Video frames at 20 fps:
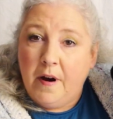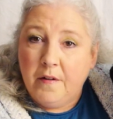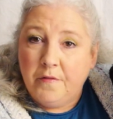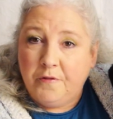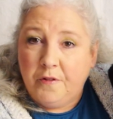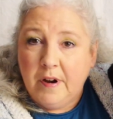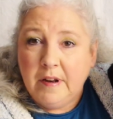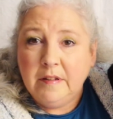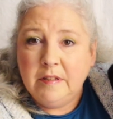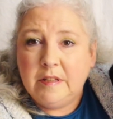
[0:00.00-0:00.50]
our
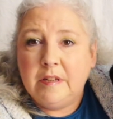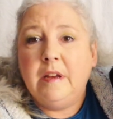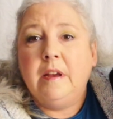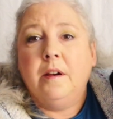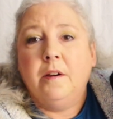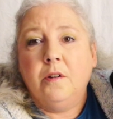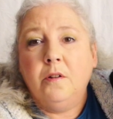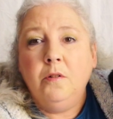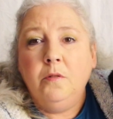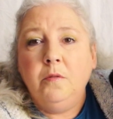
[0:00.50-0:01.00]
friends
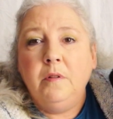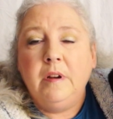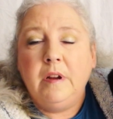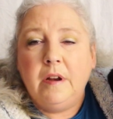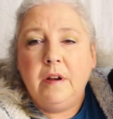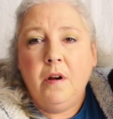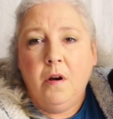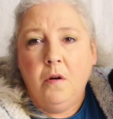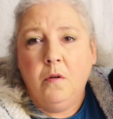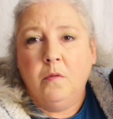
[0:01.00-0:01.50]
here who
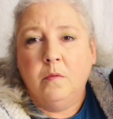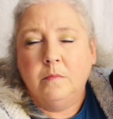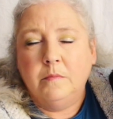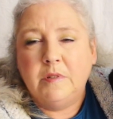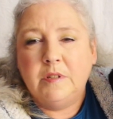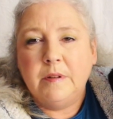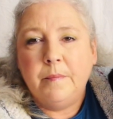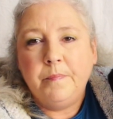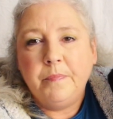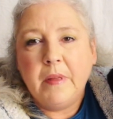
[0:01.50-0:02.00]
need
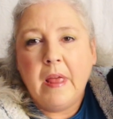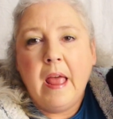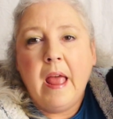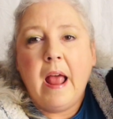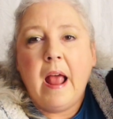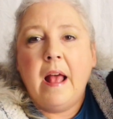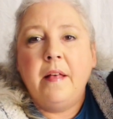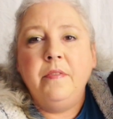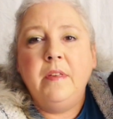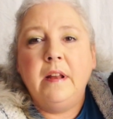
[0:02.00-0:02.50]
homes,
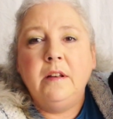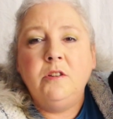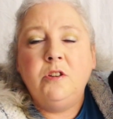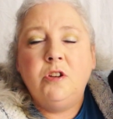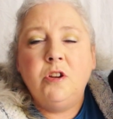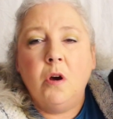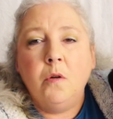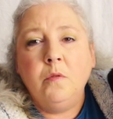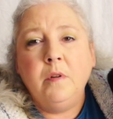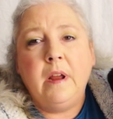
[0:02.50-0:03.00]
and then
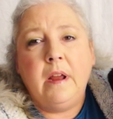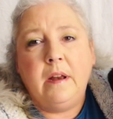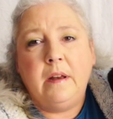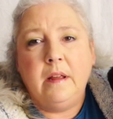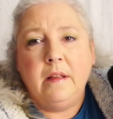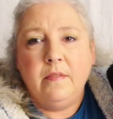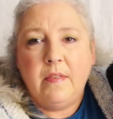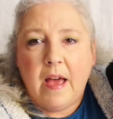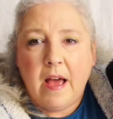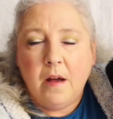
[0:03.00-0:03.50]

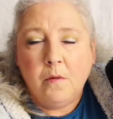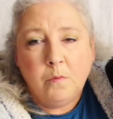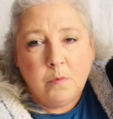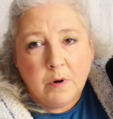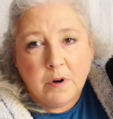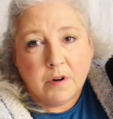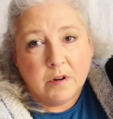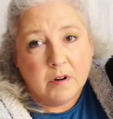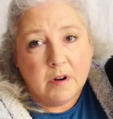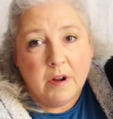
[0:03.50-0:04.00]
donating that
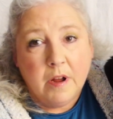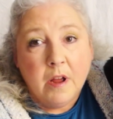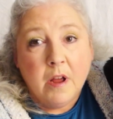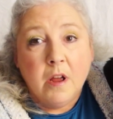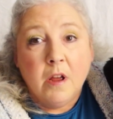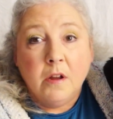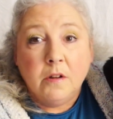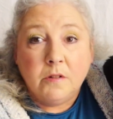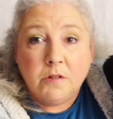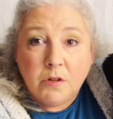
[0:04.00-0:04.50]
work
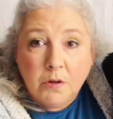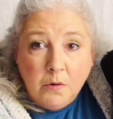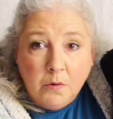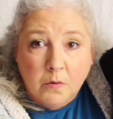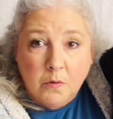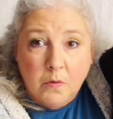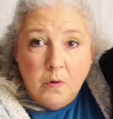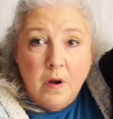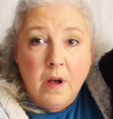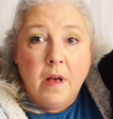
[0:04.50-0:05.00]

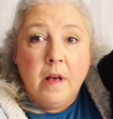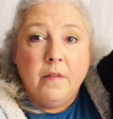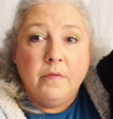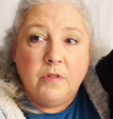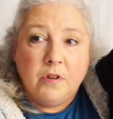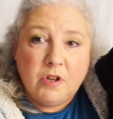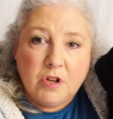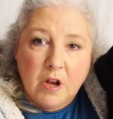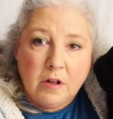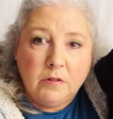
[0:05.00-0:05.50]
to
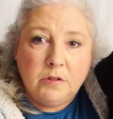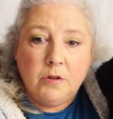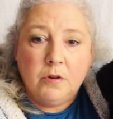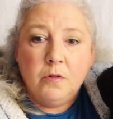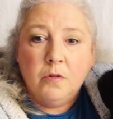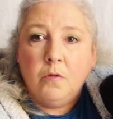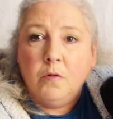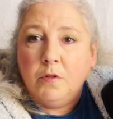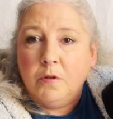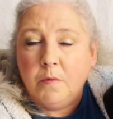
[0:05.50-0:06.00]
the
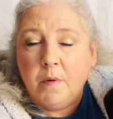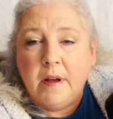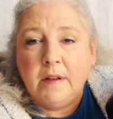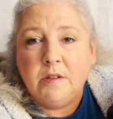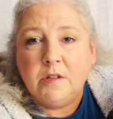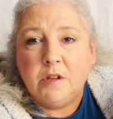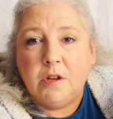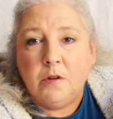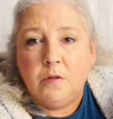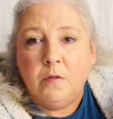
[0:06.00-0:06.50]
shelter or the
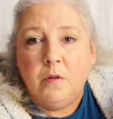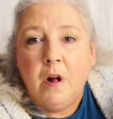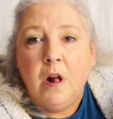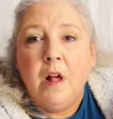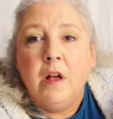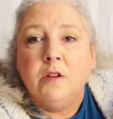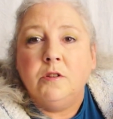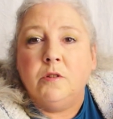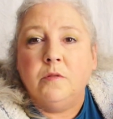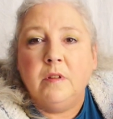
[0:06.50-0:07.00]
rescue
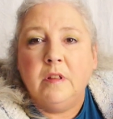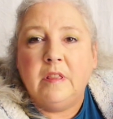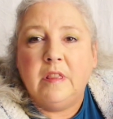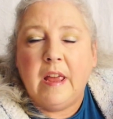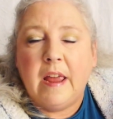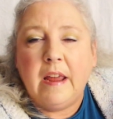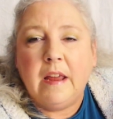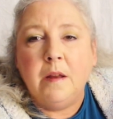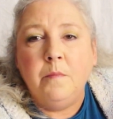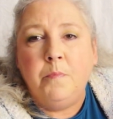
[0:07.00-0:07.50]
so that
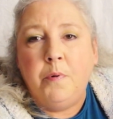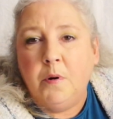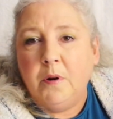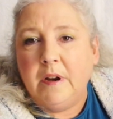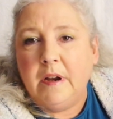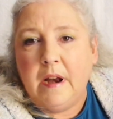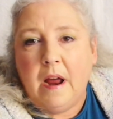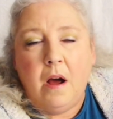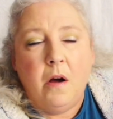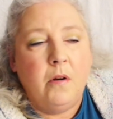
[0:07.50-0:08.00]
they can put
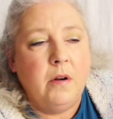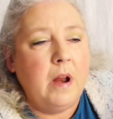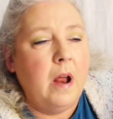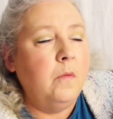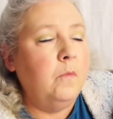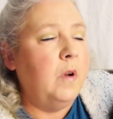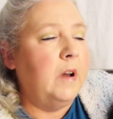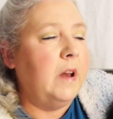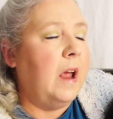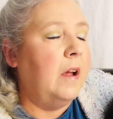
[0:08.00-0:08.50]
it out
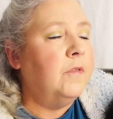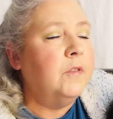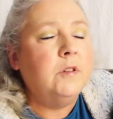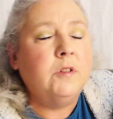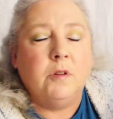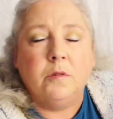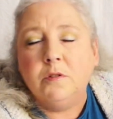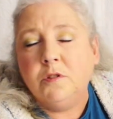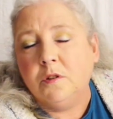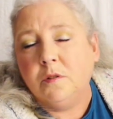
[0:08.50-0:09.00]
on whatever
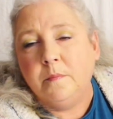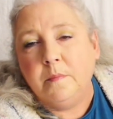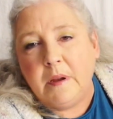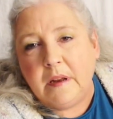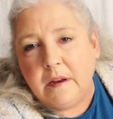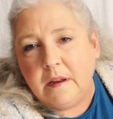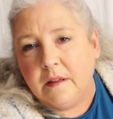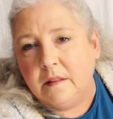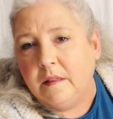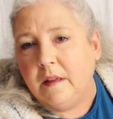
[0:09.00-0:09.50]
social
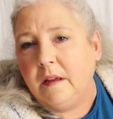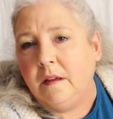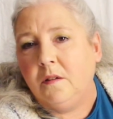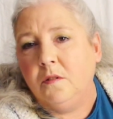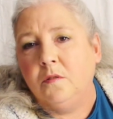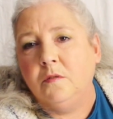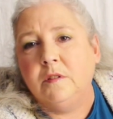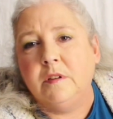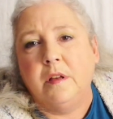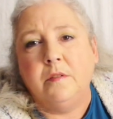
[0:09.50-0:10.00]
media they
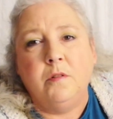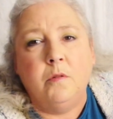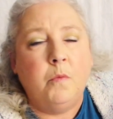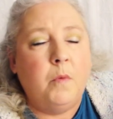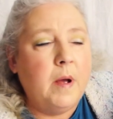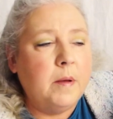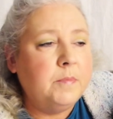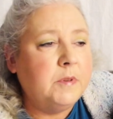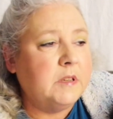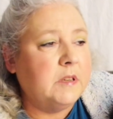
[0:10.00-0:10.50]
use, on their
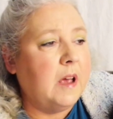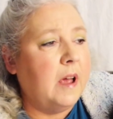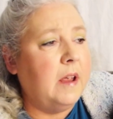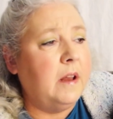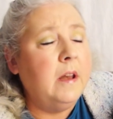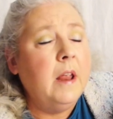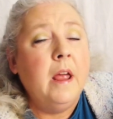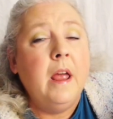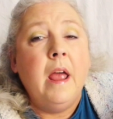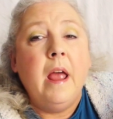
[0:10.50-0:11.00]

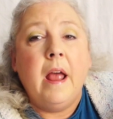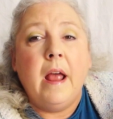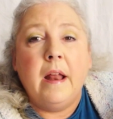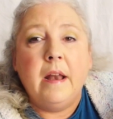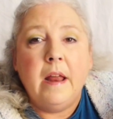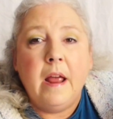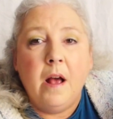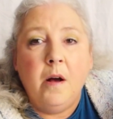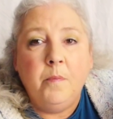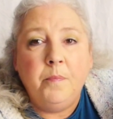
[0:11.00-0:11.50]
website,
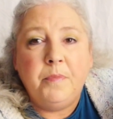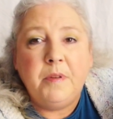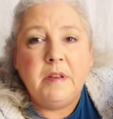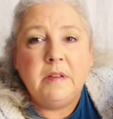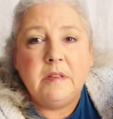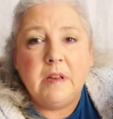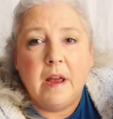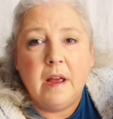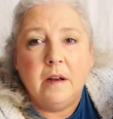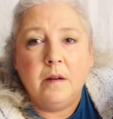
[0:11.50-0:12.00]
and help
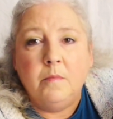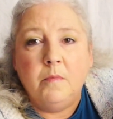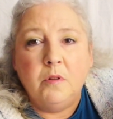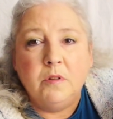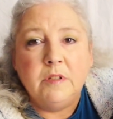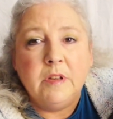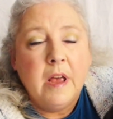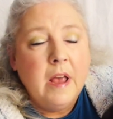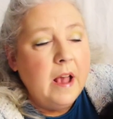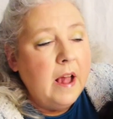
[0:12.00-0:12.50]
these
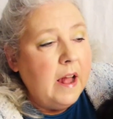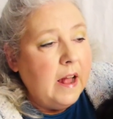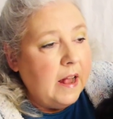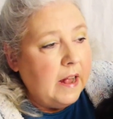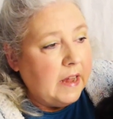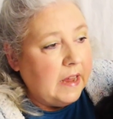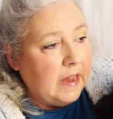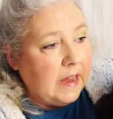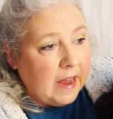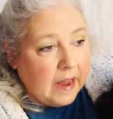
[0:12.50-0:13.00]
animals
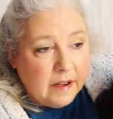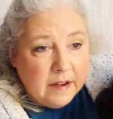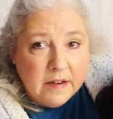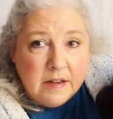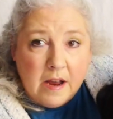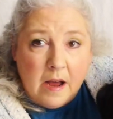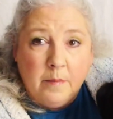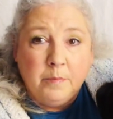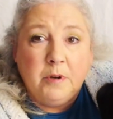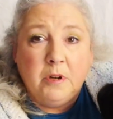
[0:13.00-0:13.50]
get
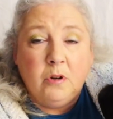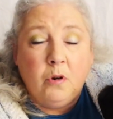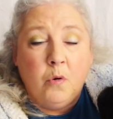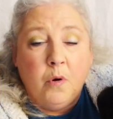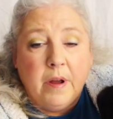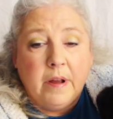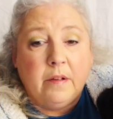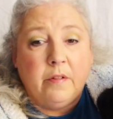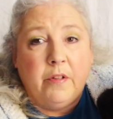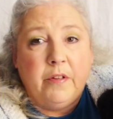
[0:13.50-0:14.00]
adopted
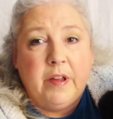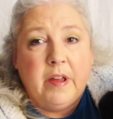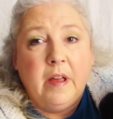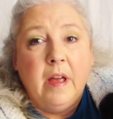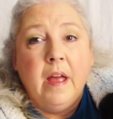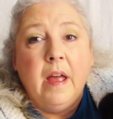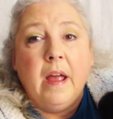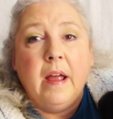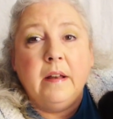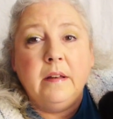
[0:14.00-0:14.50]

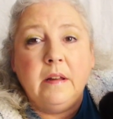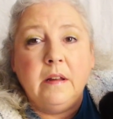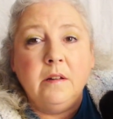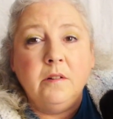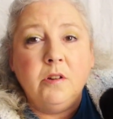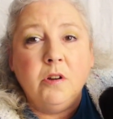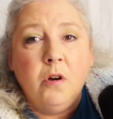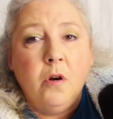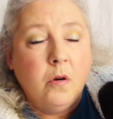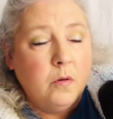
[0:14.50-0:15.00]
quickly and
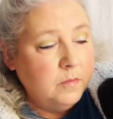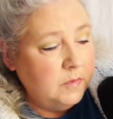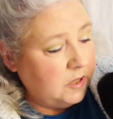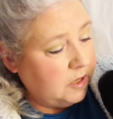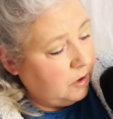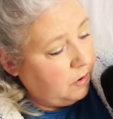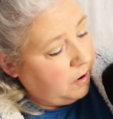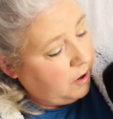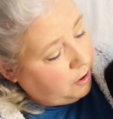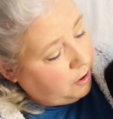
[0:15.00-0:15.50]
into homes that are